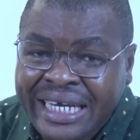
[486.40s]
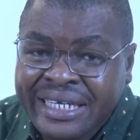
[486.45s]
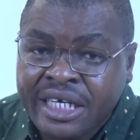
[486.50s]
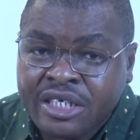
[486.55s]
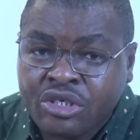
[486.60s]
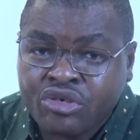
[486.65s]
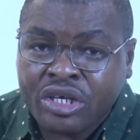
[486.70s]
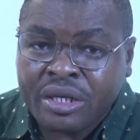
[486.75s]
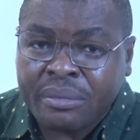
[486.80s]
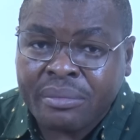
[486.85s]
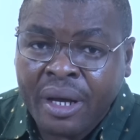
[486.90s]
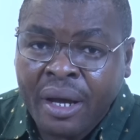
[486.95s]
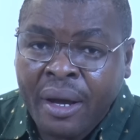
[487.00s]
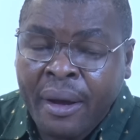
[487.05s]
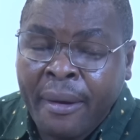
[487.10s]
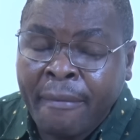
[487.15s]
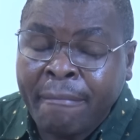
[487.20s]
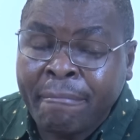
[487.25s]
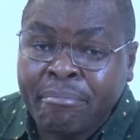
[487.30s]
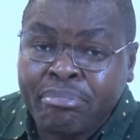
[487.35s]
in the dream.
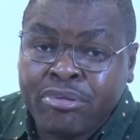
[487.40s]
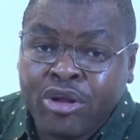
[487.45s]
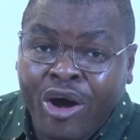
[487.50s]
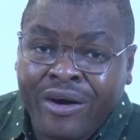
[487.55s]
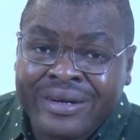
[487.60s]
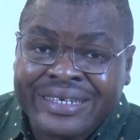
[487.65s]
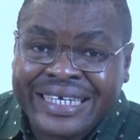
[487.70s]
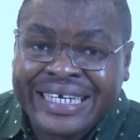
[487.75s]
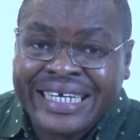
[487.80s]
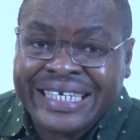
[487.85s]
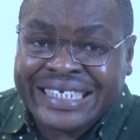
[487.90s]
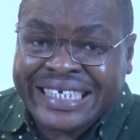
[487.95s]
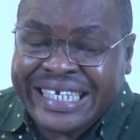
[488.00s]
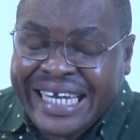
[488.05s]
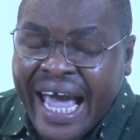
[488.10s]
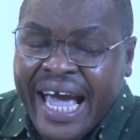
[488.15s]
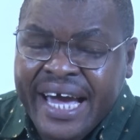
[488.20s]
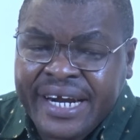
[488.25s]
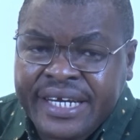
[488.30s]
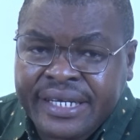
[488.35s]
Blood is
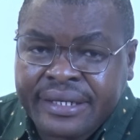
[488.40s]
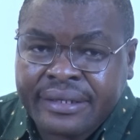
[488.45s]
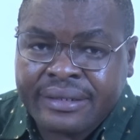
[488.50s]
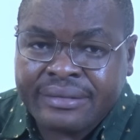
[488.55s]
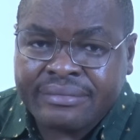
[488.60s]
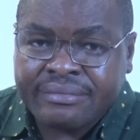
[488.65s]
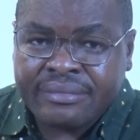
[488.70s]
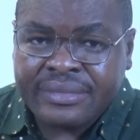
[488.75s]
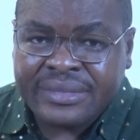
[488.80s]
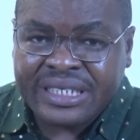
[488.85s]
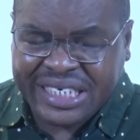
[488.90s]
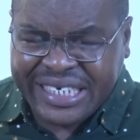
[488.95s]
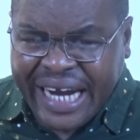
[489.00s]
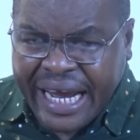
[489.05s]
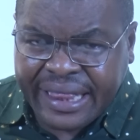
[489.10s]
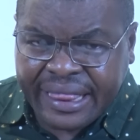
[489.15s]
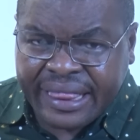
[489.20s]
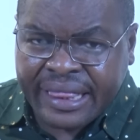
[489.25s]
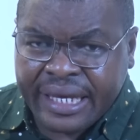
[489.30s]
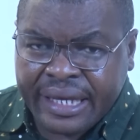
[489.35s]
caring,
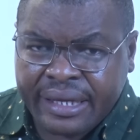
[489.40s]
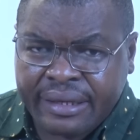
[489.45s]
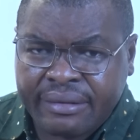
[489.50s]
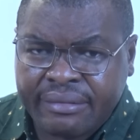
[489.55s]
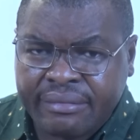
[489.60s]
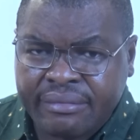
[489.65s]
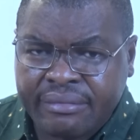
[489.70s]
threatening.